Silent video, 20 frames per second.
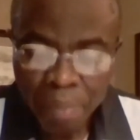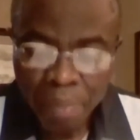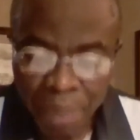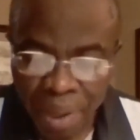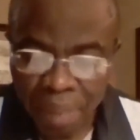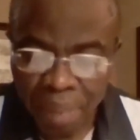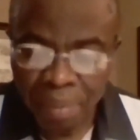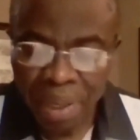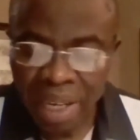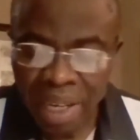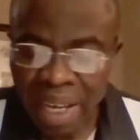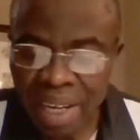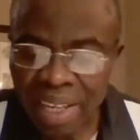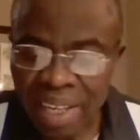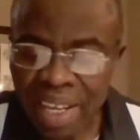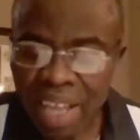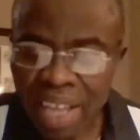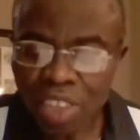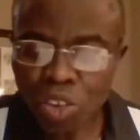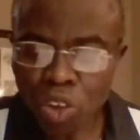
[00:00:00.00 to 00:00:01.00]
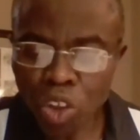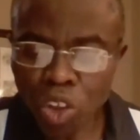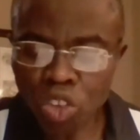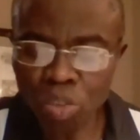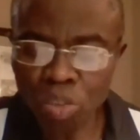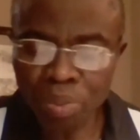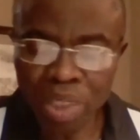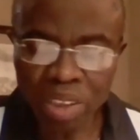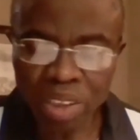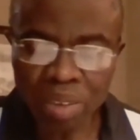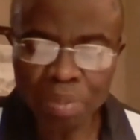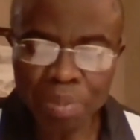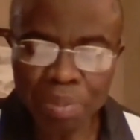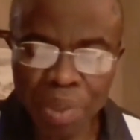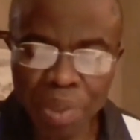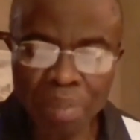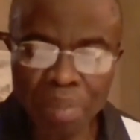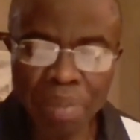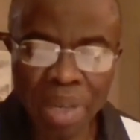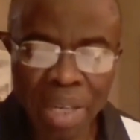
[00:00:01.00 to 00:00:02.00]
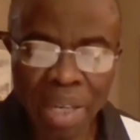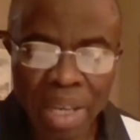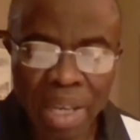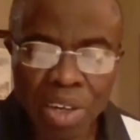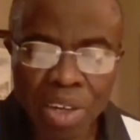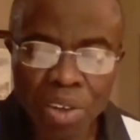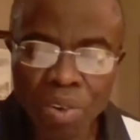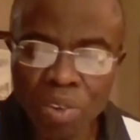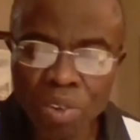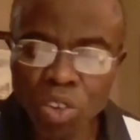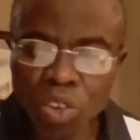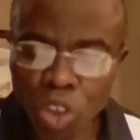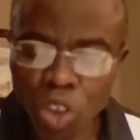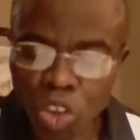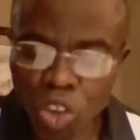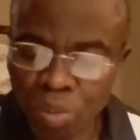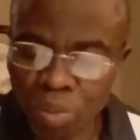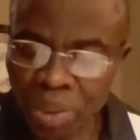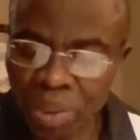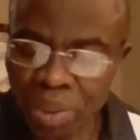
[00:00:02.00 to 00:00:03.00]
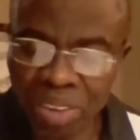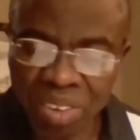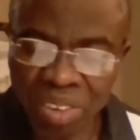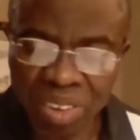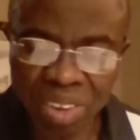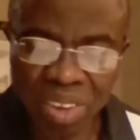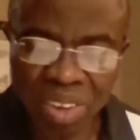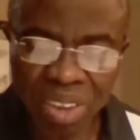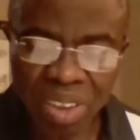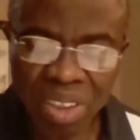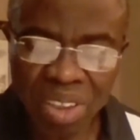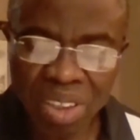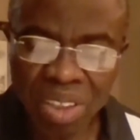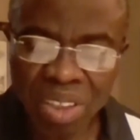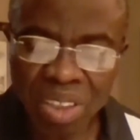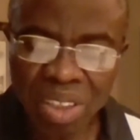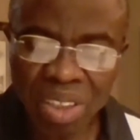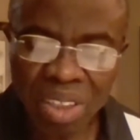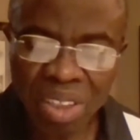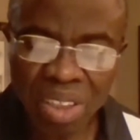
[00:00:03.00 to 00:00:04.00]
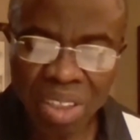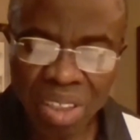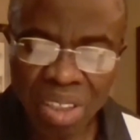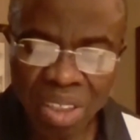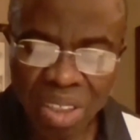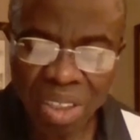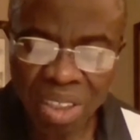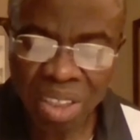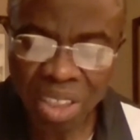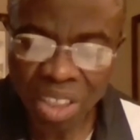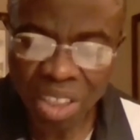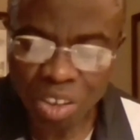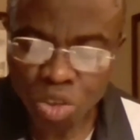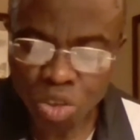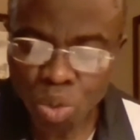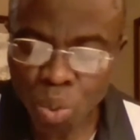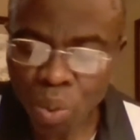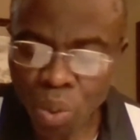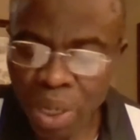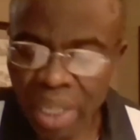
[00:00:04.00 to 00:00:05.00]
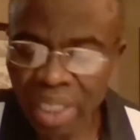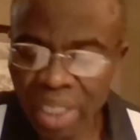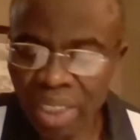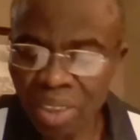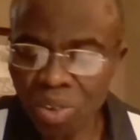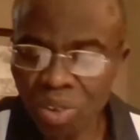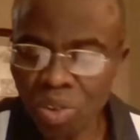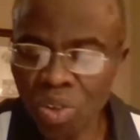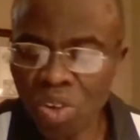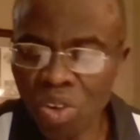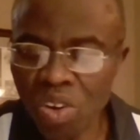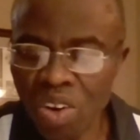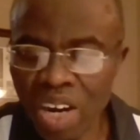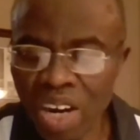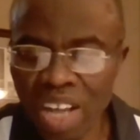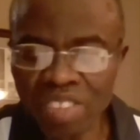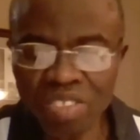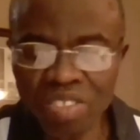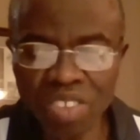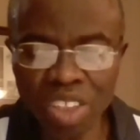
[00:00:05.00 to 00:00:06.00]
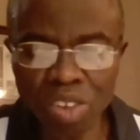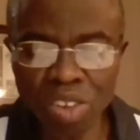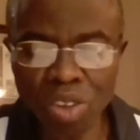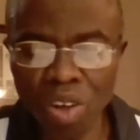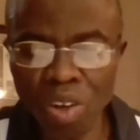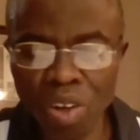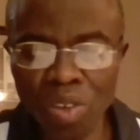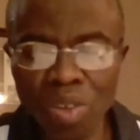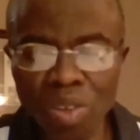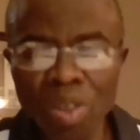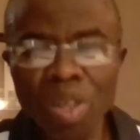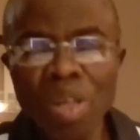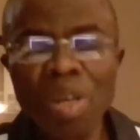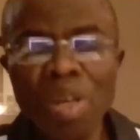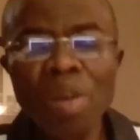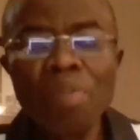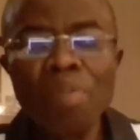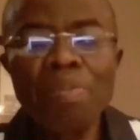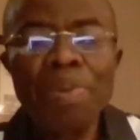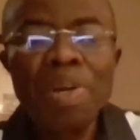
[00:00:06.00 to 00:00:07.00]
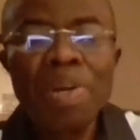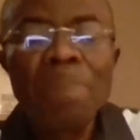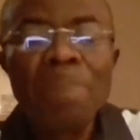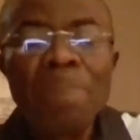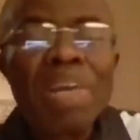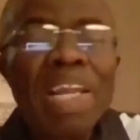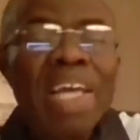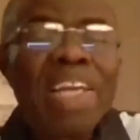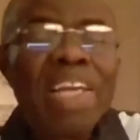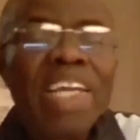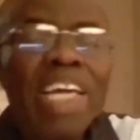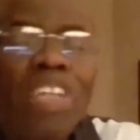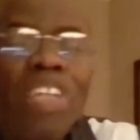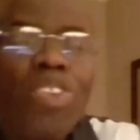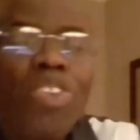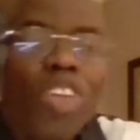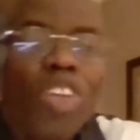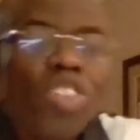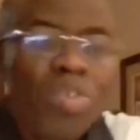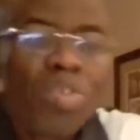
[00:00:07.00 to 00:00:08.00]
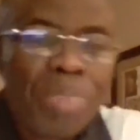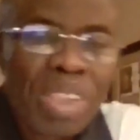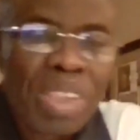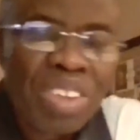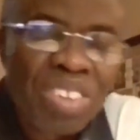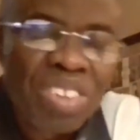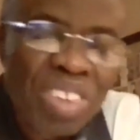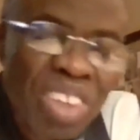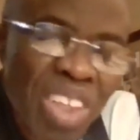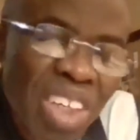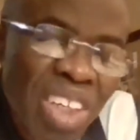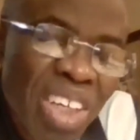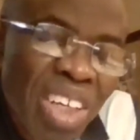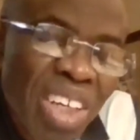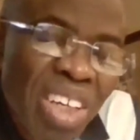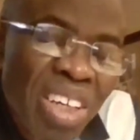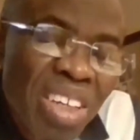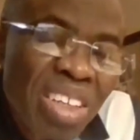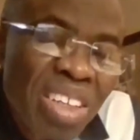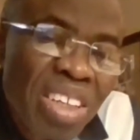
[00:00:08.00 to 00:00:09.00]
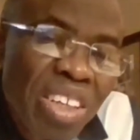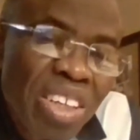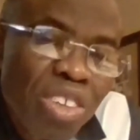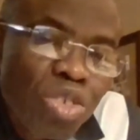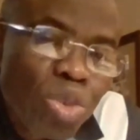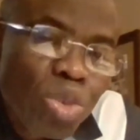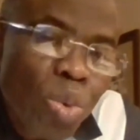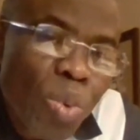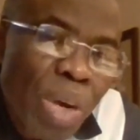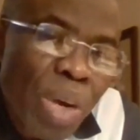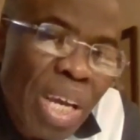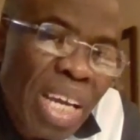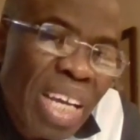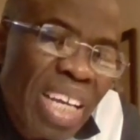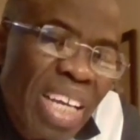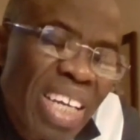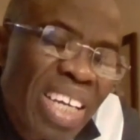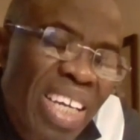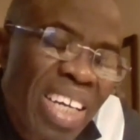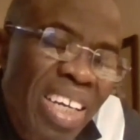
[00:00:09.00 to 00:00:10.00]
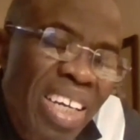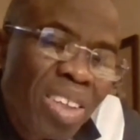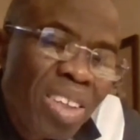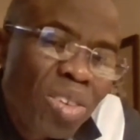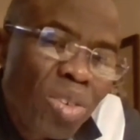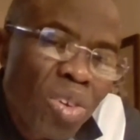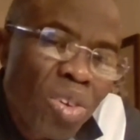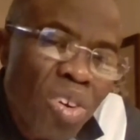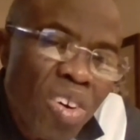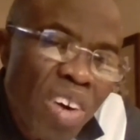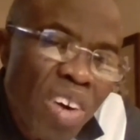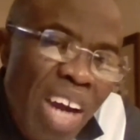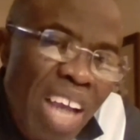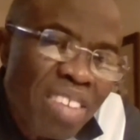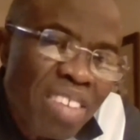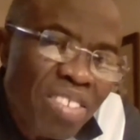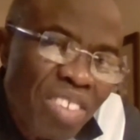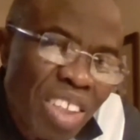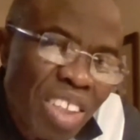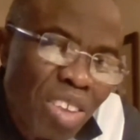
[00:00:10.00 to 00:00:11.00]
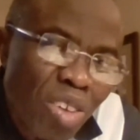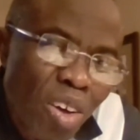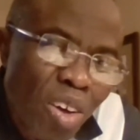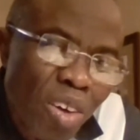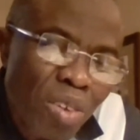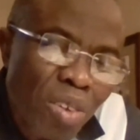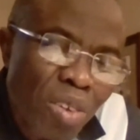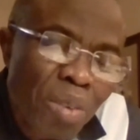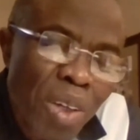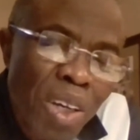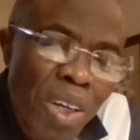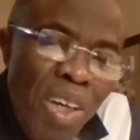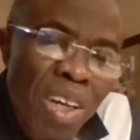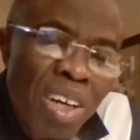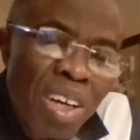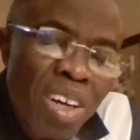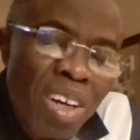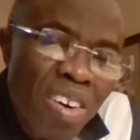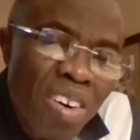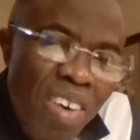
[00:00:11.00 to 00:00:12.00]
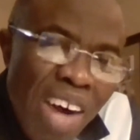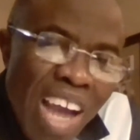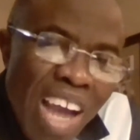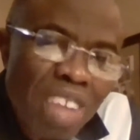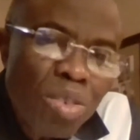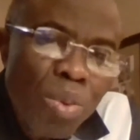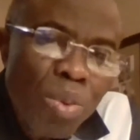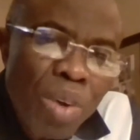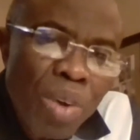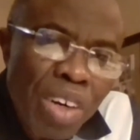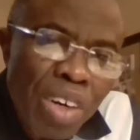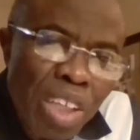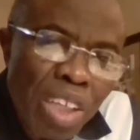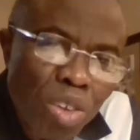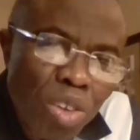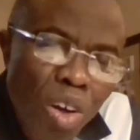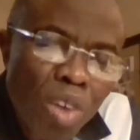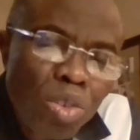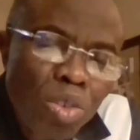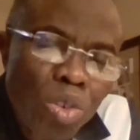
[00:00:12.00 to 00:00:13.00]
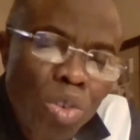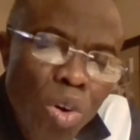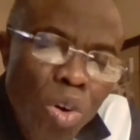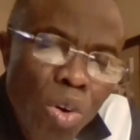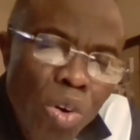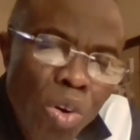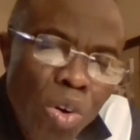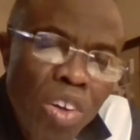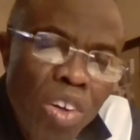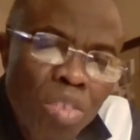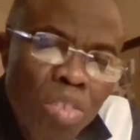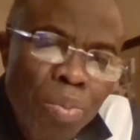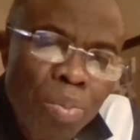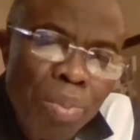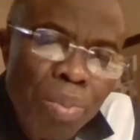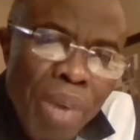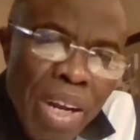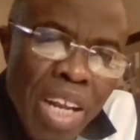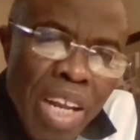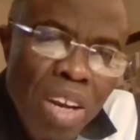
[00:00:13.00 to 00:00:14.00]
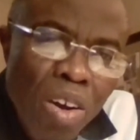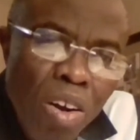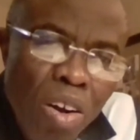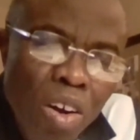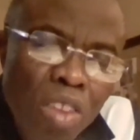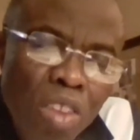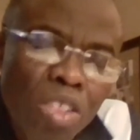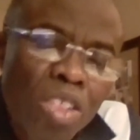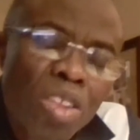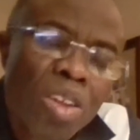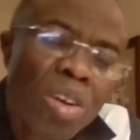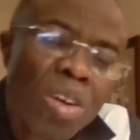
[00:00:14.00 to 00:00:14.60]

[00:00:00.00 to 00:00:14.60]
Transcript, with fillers: premillennial judgment, premillennial judgment gives way to Christ's return. Premillennial judgment gives way to Christ's return. Christ will return to rule this planet Earth